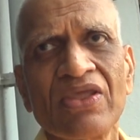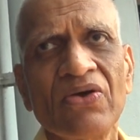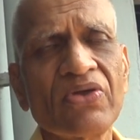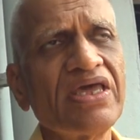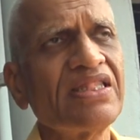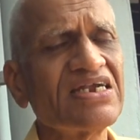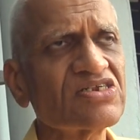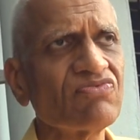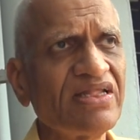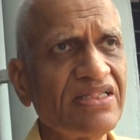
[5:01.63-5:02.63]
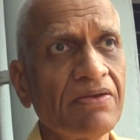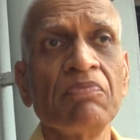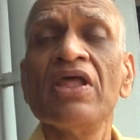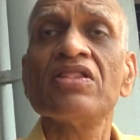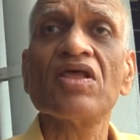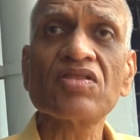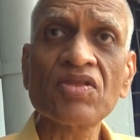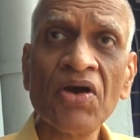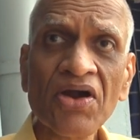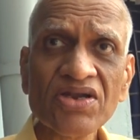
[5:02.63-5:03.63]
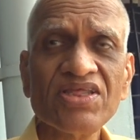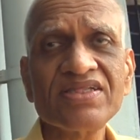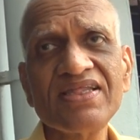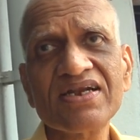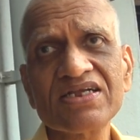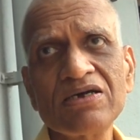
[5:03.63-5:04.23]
Okay, that's one thing. The third thing that